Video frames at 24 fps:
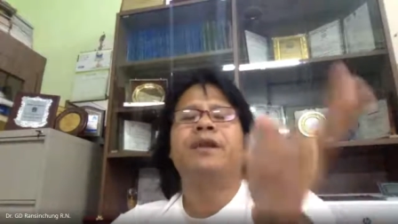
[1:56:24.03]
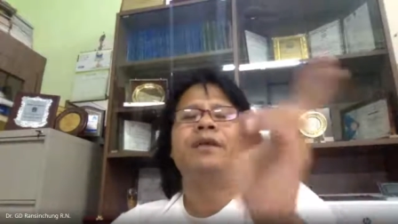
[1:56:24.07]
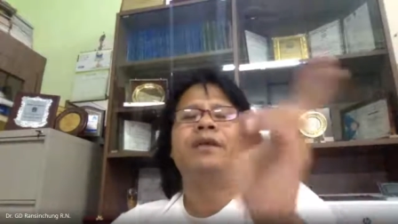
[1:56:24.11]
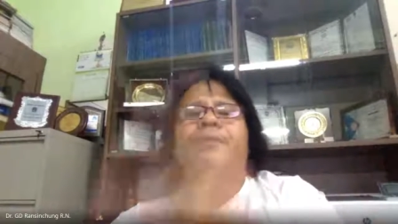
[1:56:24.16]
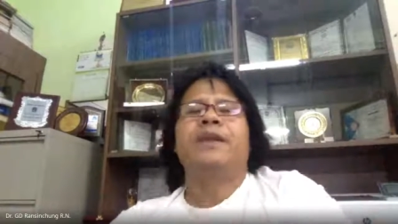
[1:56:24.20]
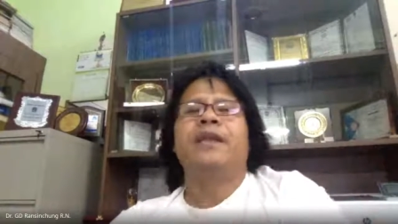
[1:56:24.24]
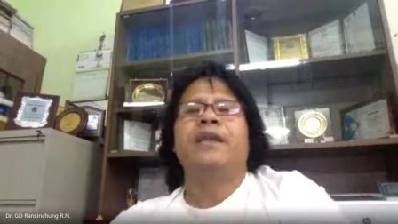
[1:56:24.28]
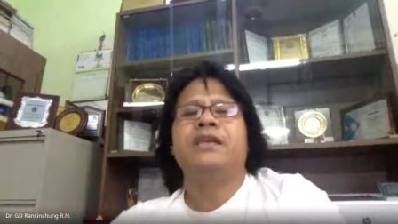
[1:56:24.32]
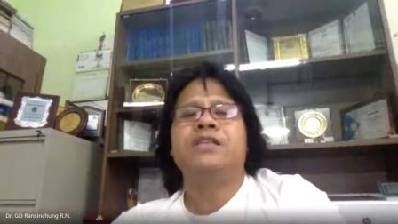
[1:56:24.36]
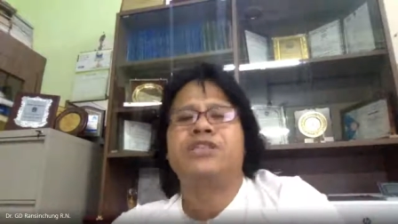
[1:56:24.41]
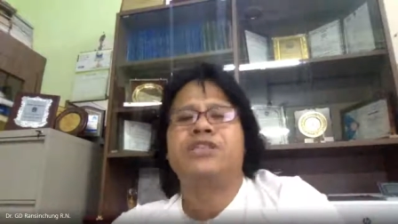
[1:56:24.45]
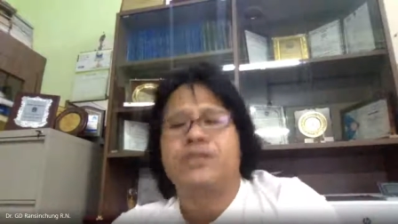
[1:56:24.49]

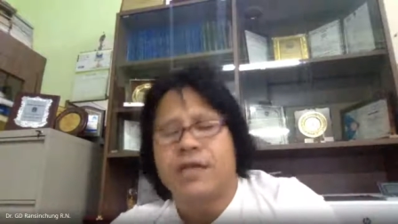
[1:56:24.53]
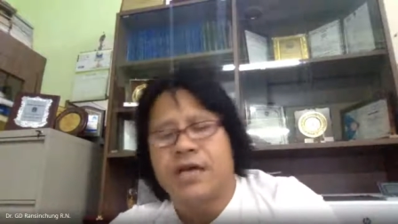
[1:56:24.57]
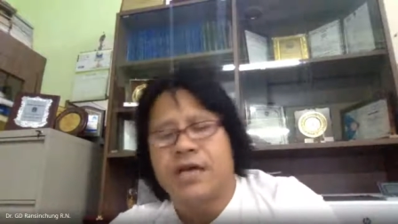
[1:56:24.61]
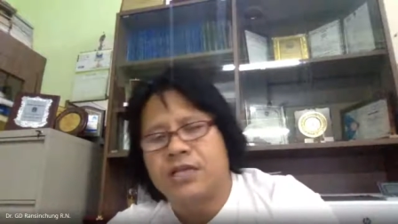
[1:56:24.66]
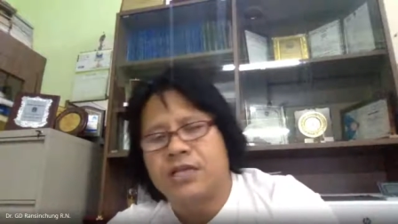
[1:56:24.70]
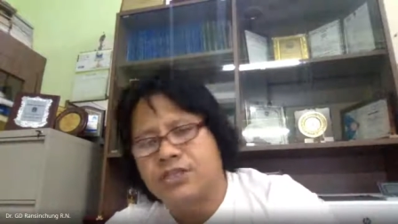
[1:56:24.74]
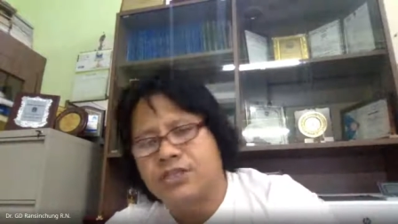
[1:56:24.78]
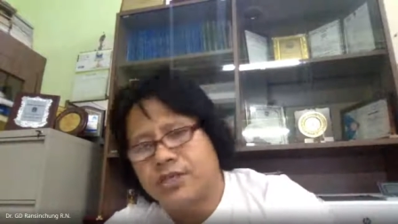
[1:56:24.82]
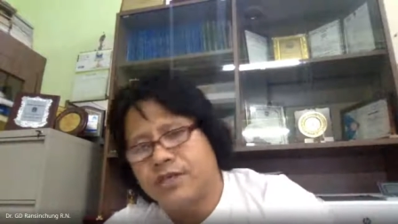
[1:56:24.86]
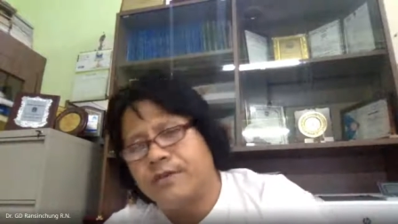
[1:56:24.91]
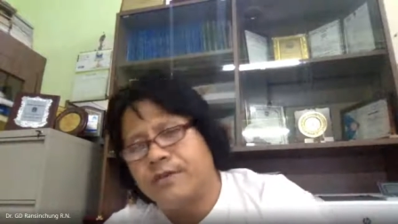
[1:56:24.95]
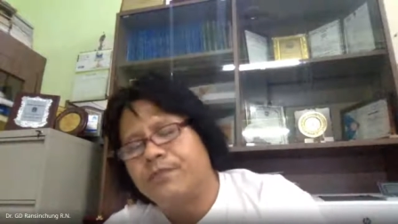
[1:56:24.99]
permanent
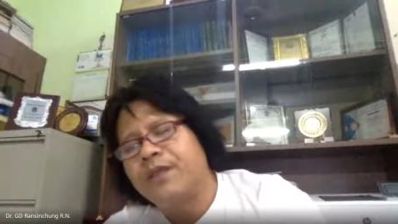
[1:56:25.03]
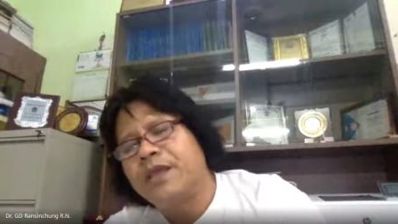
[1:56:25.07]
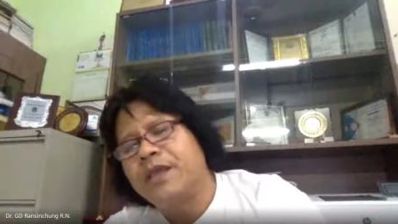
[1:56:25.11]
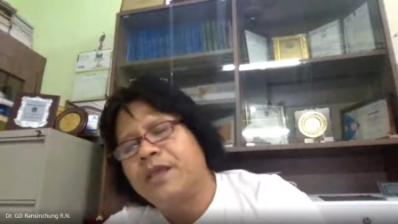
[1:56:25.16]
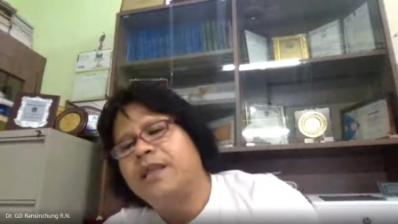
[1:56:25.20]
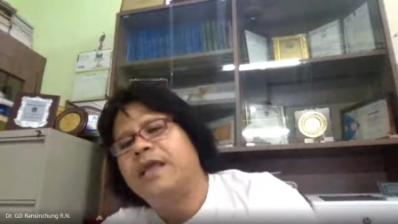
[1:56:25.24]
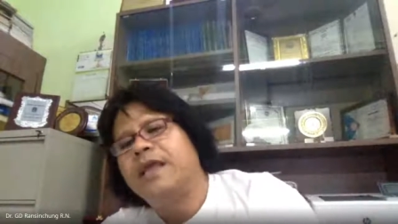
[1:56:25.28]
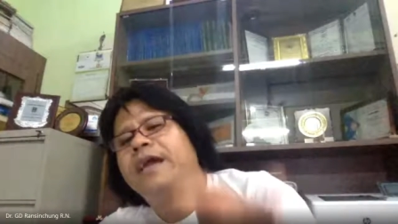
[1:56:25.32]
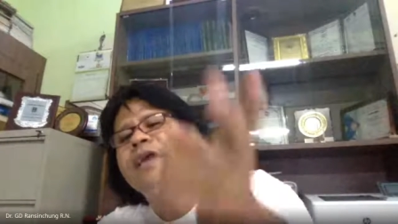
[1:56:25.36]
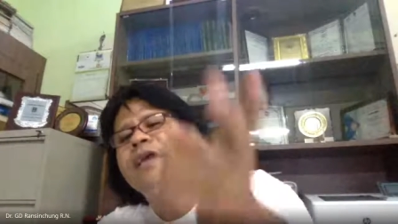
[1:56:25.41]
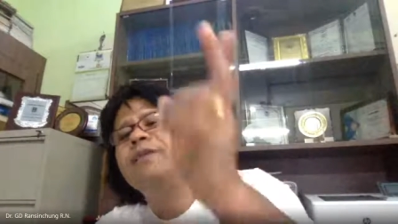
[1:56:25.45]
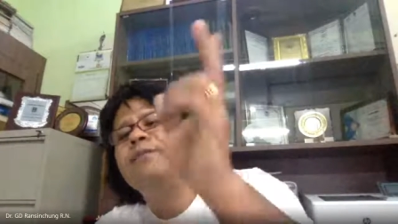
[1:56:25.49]
structure,
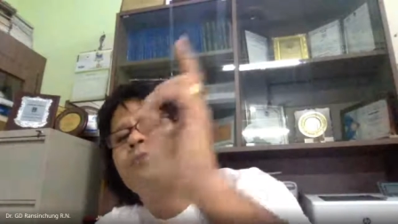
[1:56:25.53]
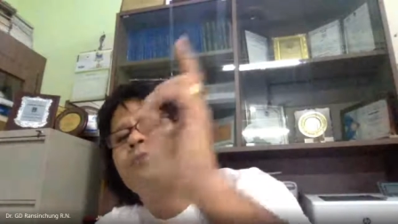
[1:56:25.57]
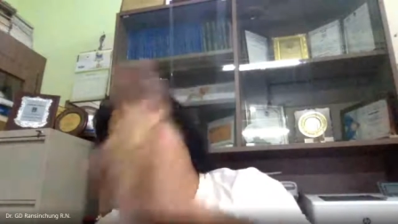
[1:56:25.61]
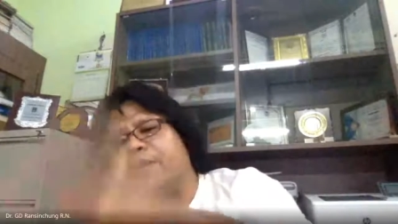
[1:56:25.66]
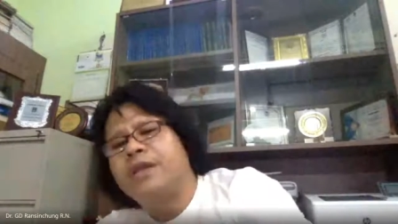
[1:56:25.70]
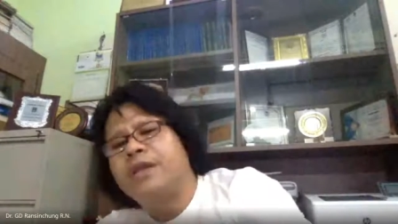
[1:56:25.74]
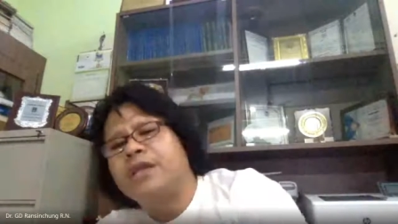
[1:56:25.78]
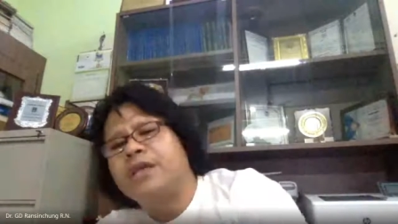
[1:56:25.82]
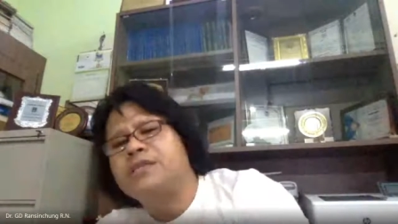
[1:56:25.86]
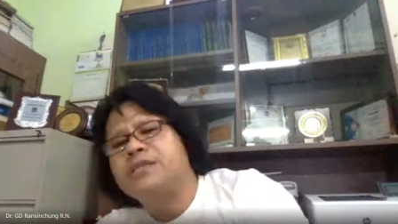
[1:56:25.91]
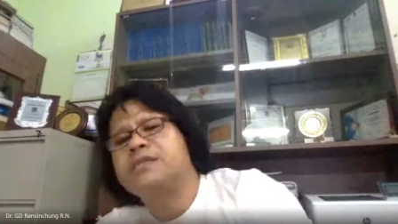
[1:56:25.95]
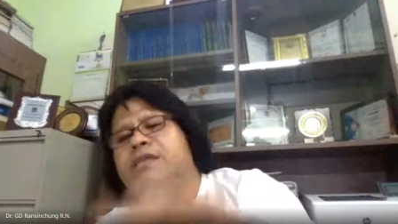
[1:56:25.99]
like
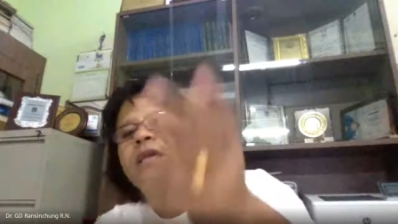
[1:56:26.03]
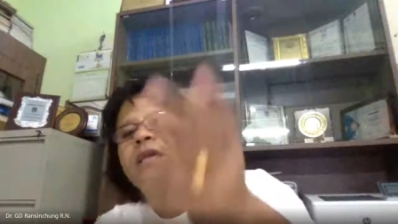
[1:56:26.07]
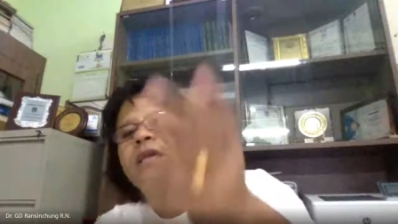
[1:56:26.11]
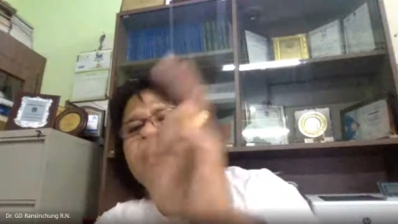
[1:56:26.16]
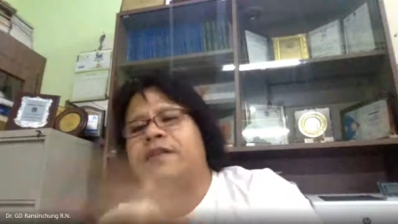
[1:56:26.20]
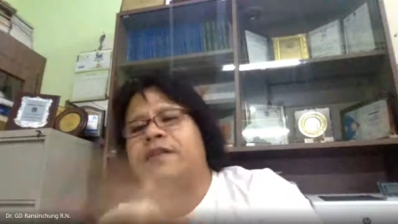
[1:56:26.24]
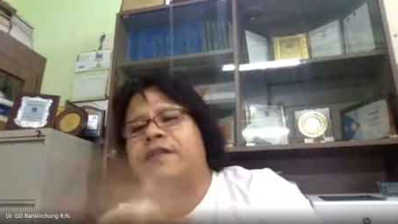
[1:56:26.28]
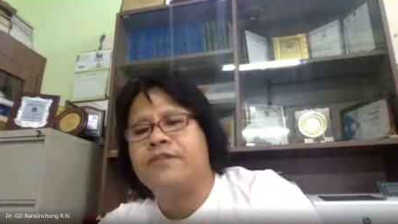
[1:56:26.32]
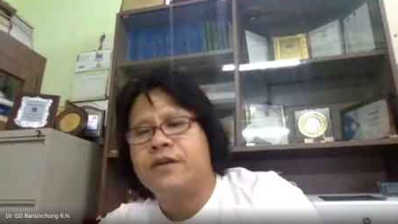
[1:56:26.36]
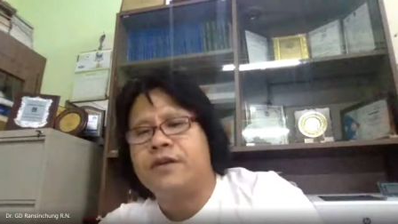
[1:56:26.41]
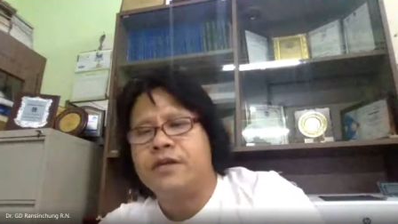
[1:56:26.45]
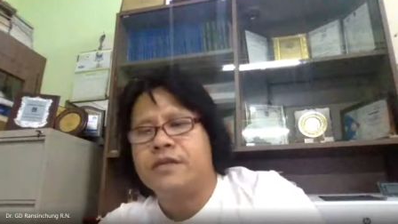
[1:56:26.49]
bridge,
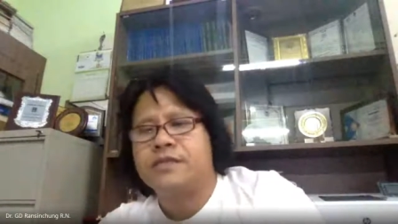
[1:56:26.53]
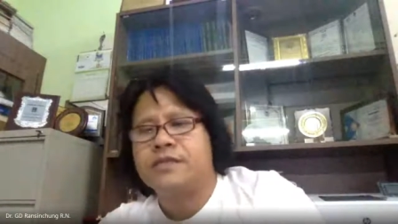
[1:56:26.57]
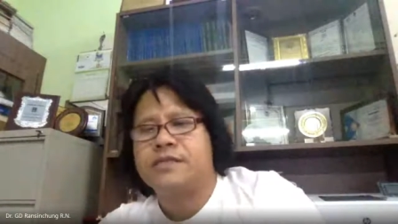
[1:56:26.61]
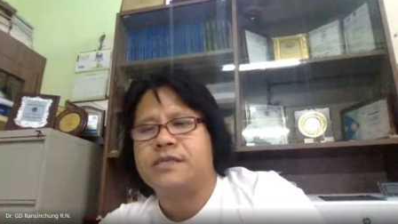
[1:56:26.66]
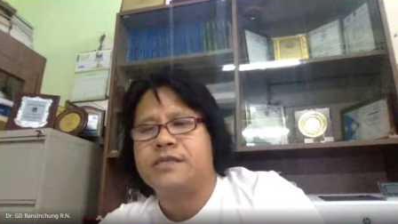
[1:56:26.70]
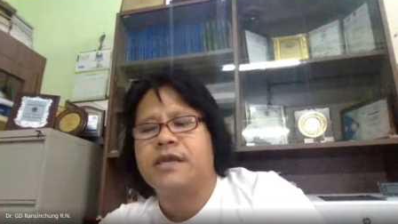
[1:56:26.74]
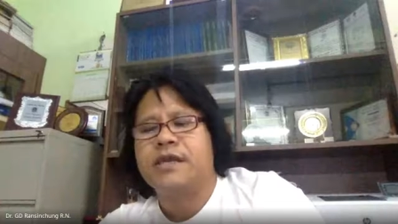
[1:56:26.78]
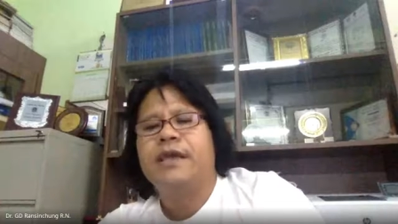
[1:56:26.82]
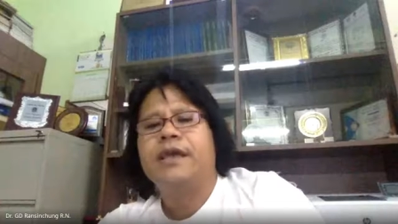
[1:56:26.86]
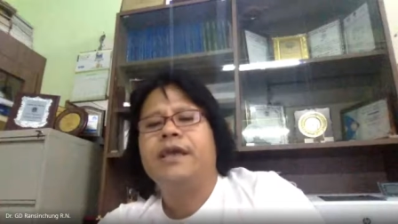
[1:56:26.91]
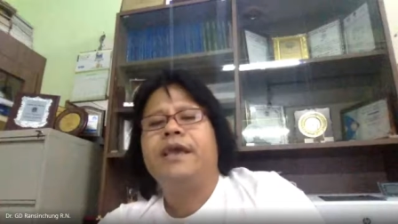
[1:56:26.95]
culverts.